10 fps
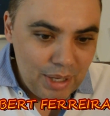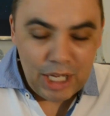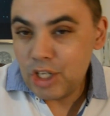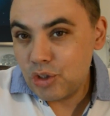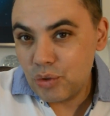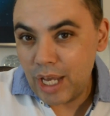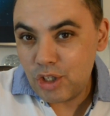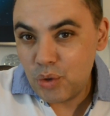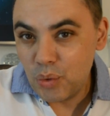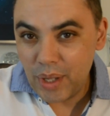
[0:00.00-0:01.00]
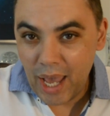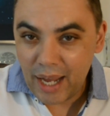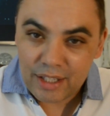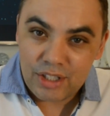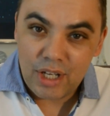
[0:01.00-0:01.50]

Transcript: here today to react